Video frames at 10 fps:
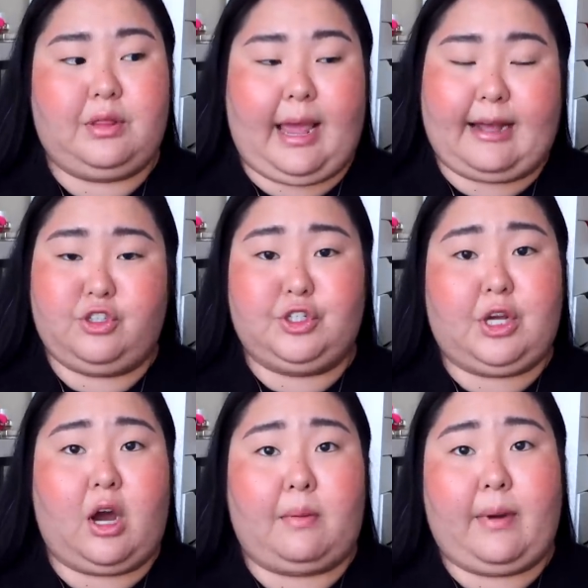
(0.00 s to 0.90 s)
they actually
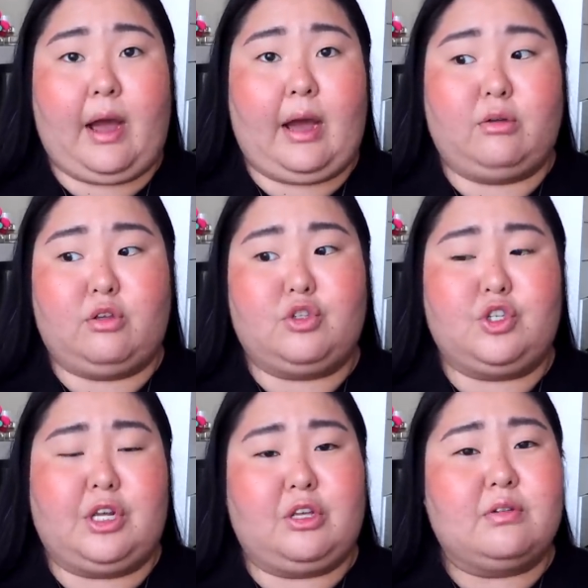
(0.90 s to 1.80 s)
talk about how you
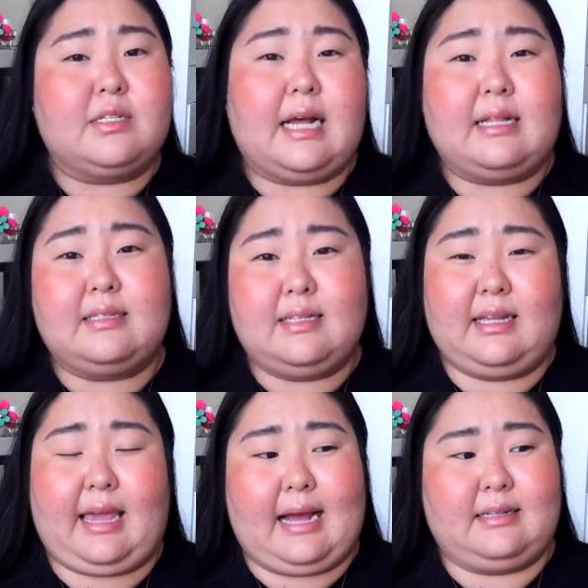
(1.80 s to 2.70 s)
shouldn't use
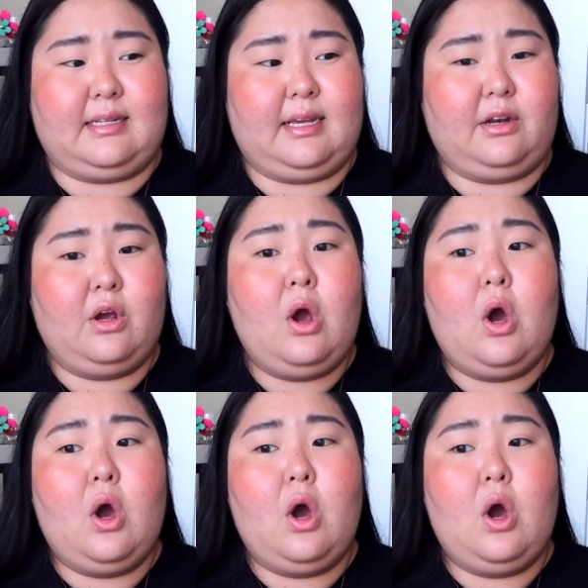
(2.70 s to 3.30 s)
salicylic acid